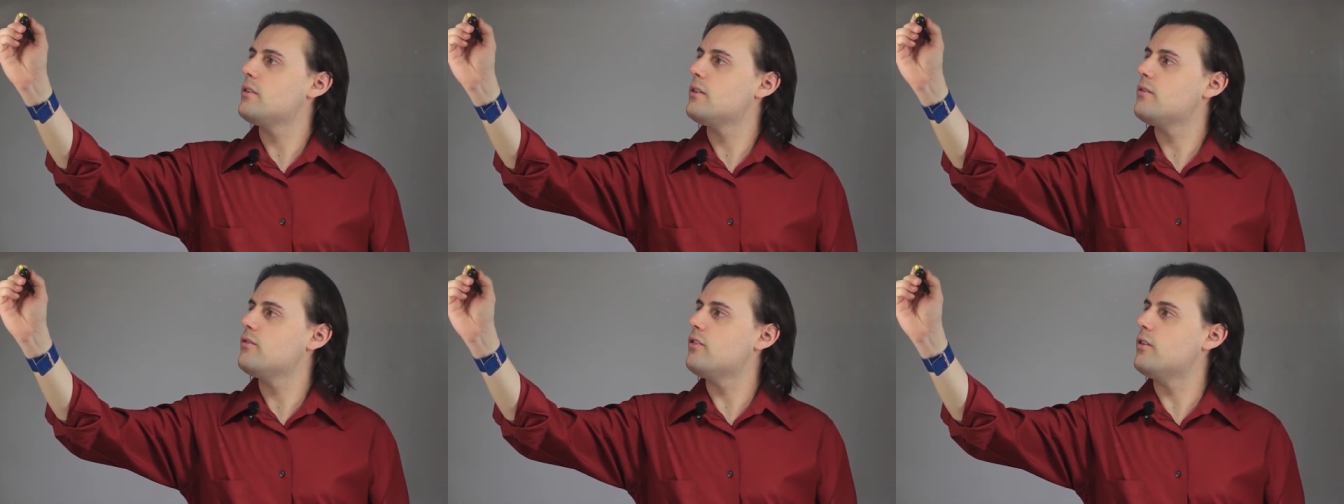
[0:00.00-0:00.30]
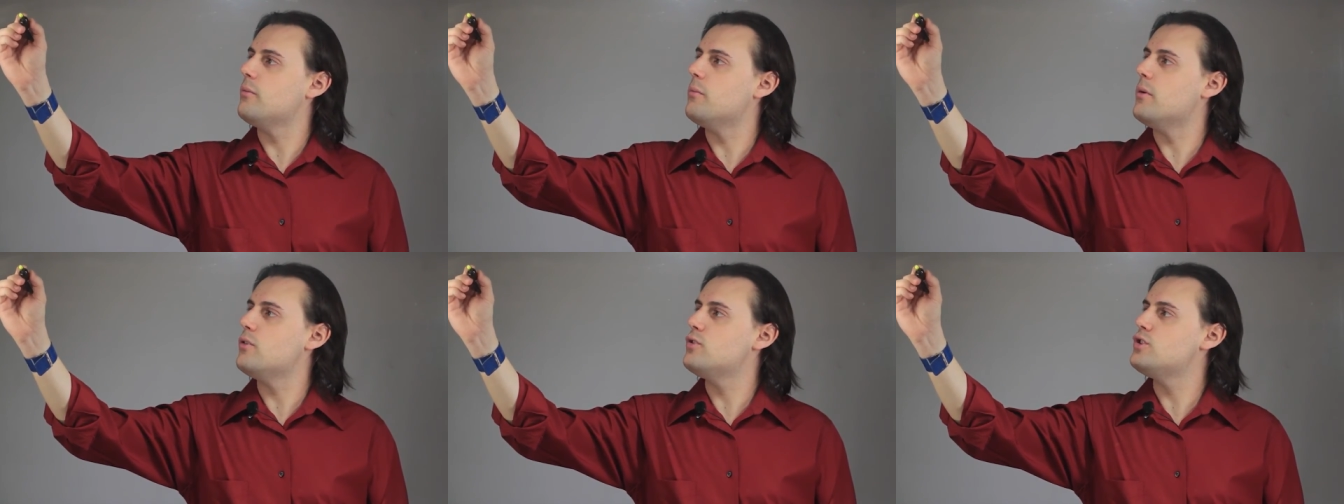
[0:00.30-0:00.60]
for
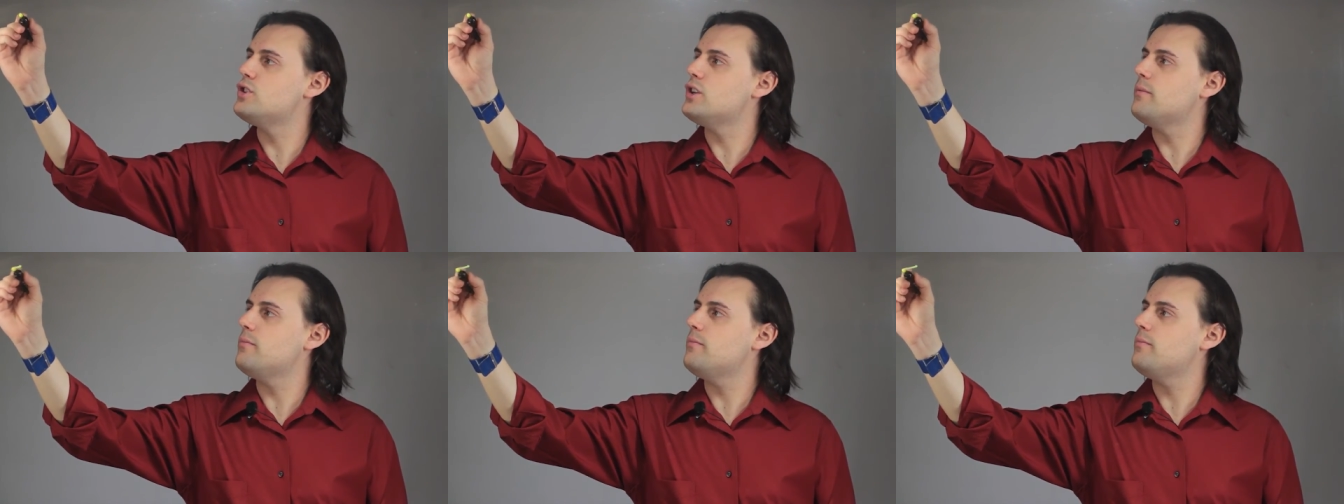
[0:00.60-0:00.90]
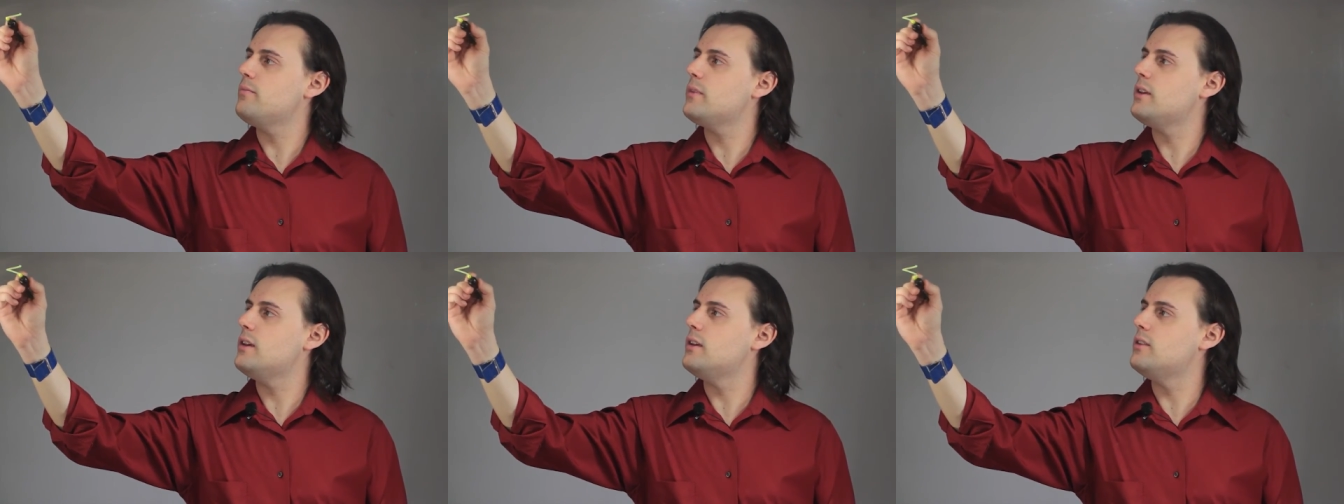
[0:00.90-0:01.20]
motion
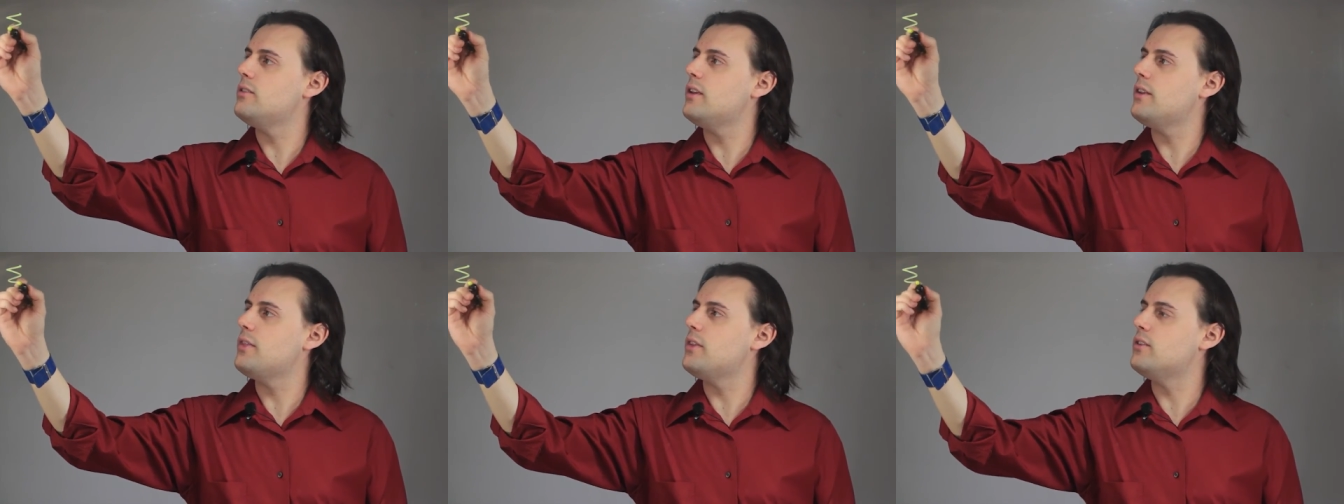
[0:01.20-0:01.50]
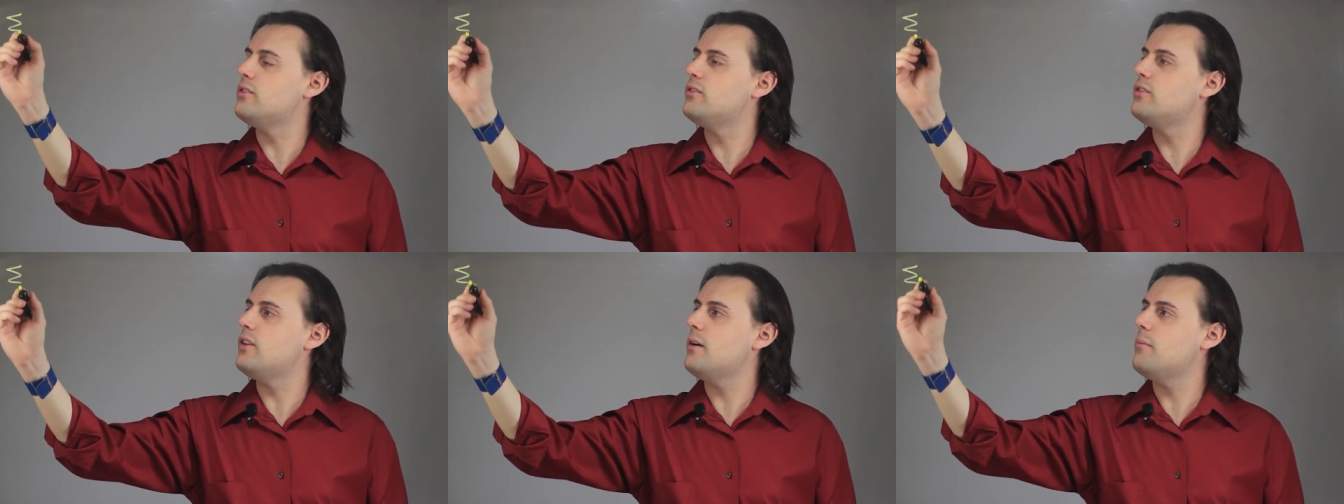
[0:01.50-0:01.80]
is that the
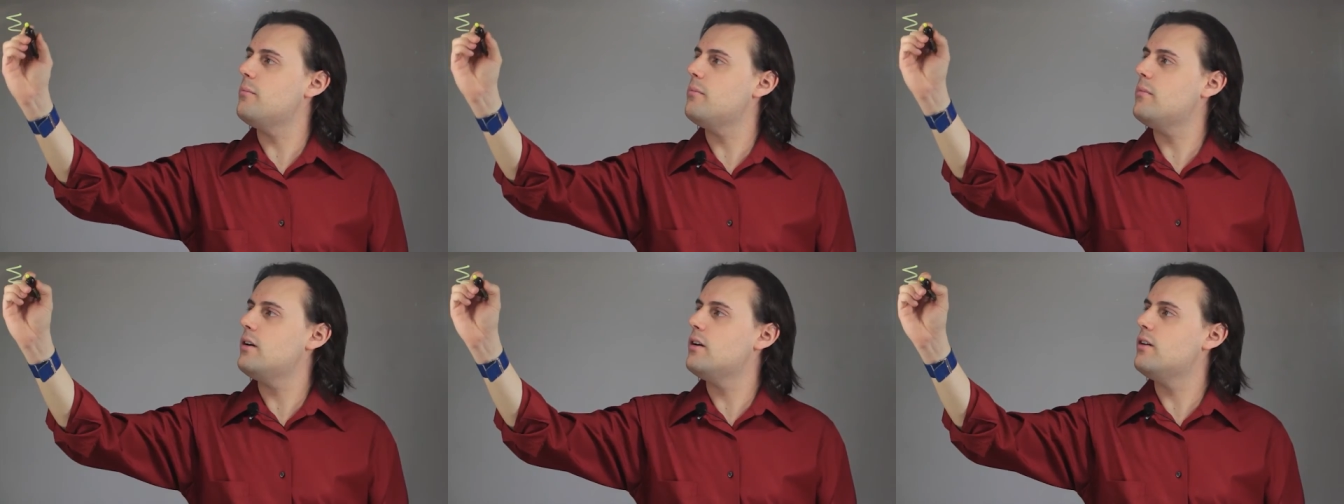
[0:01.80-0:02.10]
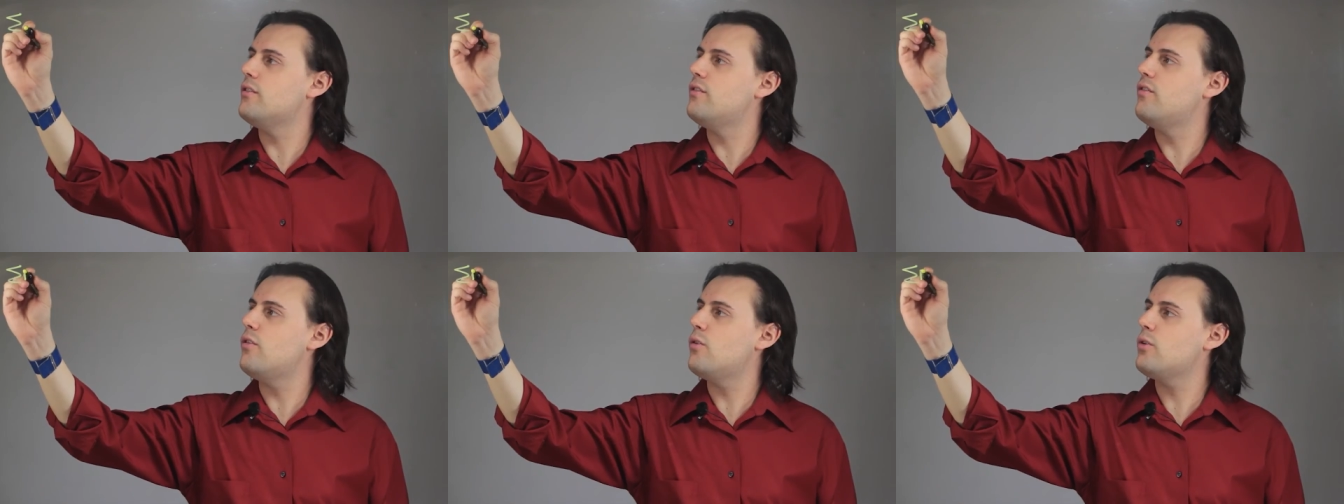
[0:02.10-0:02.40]
sum
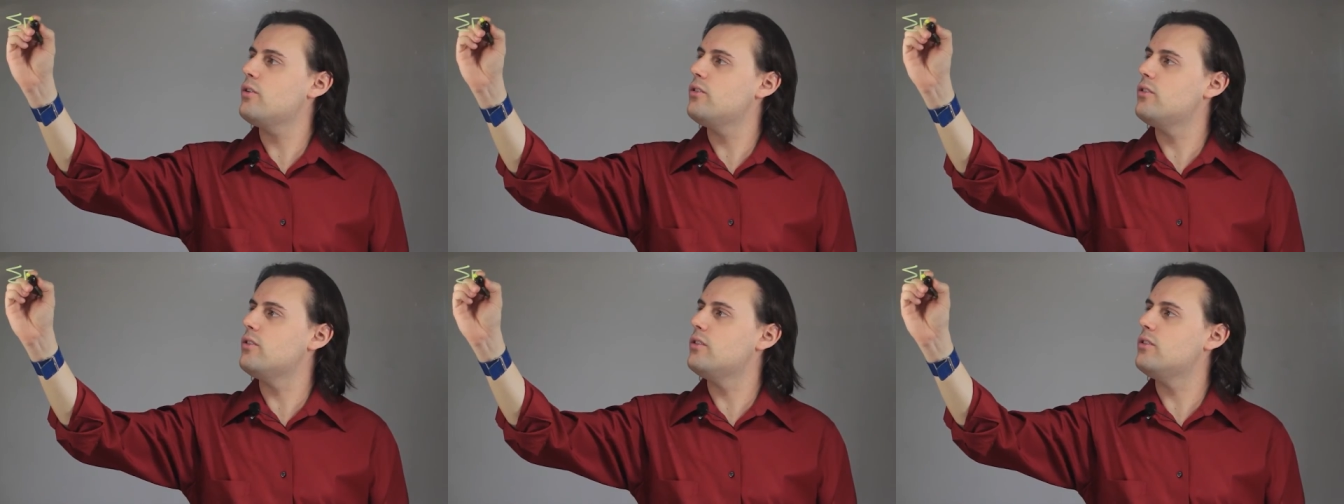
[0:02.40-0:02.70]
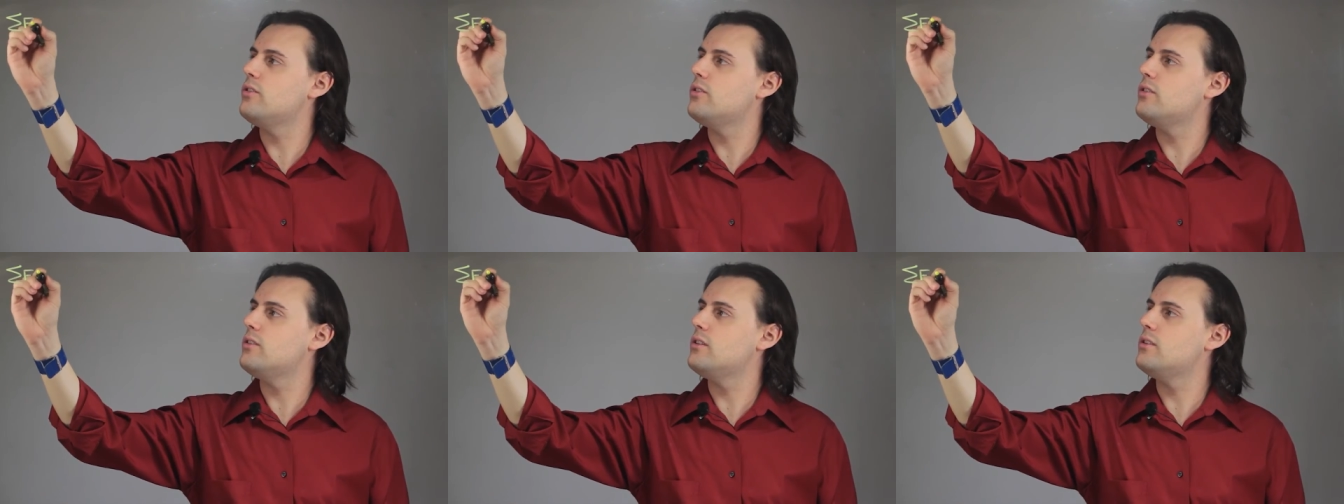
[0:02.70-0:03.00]
of forces